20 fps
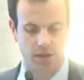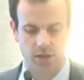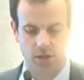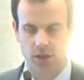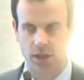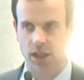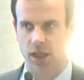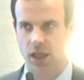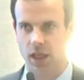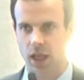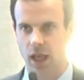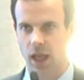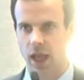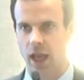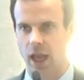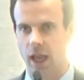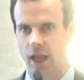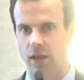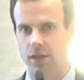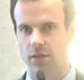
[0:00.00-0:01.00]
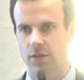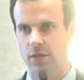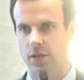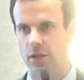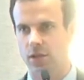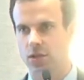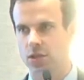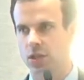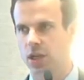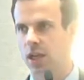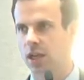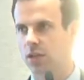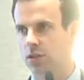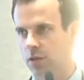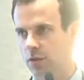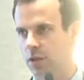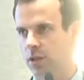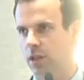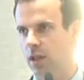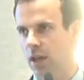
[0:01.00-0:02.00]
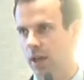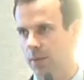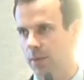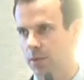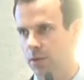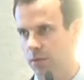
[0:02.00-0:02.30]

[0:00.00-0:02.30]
it's looking at the change over time.